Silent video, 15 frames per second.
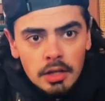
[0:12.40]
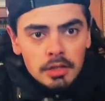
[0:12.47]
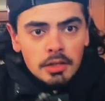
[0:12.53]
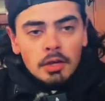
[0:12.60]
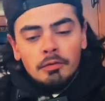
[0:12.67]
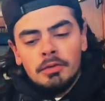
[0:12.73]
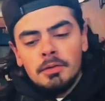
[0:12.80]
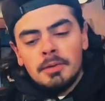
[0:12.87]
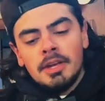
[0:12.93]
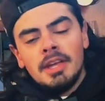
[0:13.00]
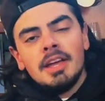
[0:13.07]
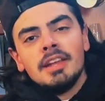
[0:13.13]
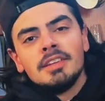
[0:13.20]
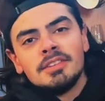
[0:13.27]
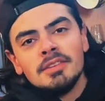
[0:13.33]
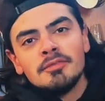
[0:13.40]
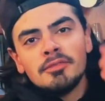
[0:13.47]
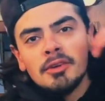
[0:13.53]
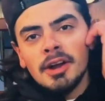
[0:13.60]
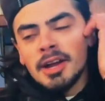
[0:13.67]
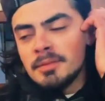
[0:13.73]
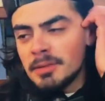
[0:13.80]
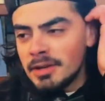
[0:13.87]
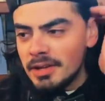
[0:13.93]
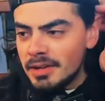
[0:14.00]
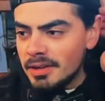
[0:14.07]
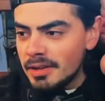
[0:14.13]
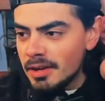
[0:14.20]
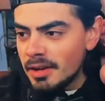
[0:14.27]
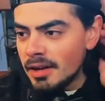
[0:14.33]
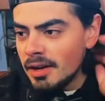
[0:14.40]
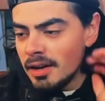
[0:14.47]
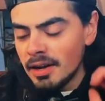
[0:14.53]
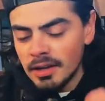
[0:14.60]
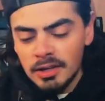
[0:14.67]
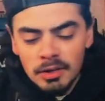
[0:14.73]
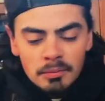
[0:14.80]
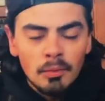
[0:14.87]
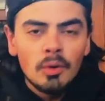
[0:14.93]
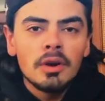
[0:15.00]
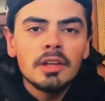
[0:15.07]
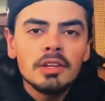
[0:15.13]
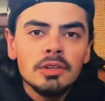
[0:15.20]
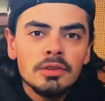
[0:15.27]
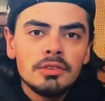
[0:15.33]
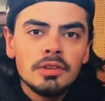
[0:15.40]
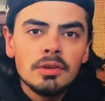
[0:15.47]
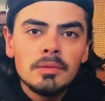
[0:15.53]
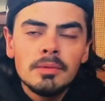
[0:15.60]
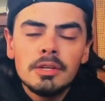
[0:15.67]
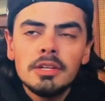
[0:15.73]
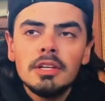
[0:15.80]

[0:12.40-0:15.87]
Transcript: Hopefully my head is in frame. Good morning, YouTube.